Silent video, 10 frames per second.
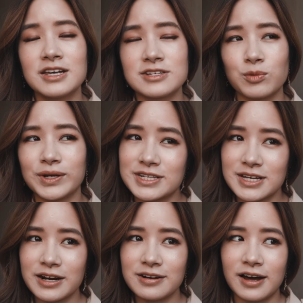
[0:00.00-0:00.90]
So we
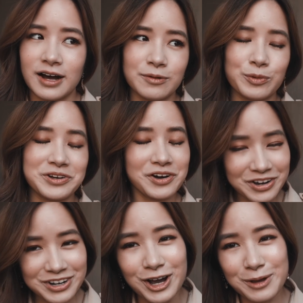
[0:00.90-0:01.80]
decided we're not
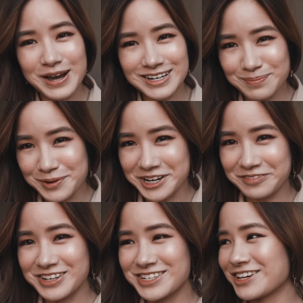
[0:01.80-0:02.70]
going to go back to
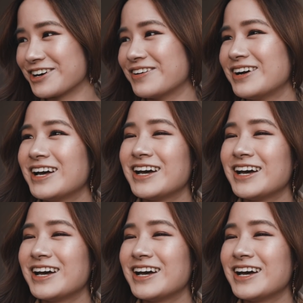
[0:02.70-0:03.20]
Perth until